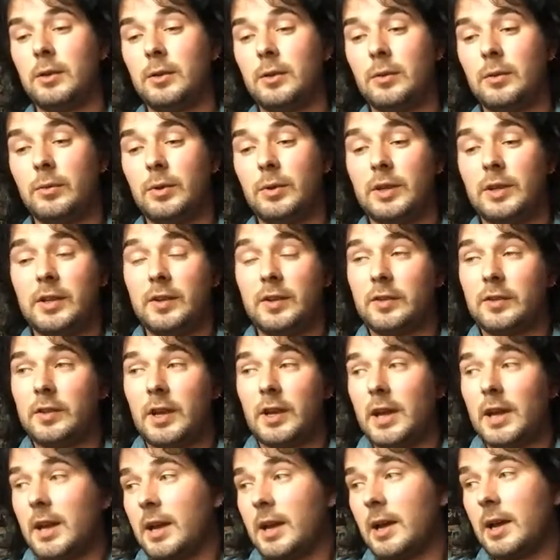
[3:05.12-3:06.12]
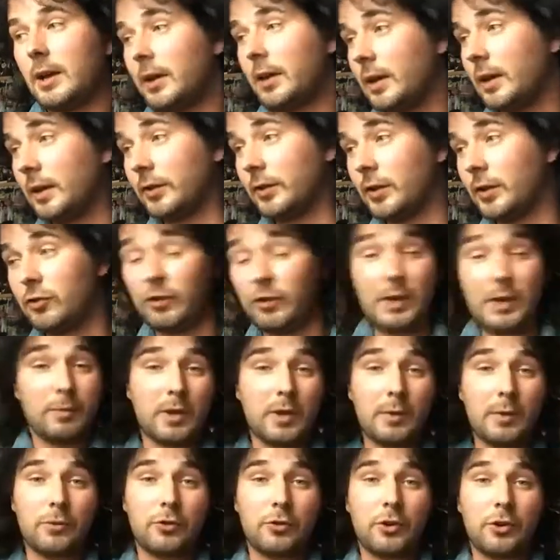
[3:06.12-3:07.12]
which is a dream
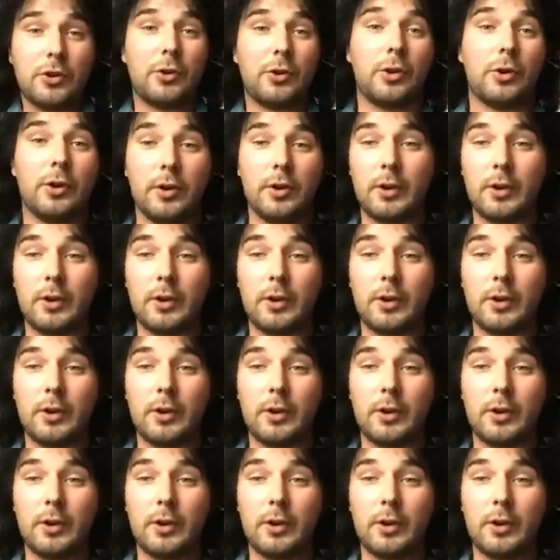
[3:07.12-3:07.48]
come true.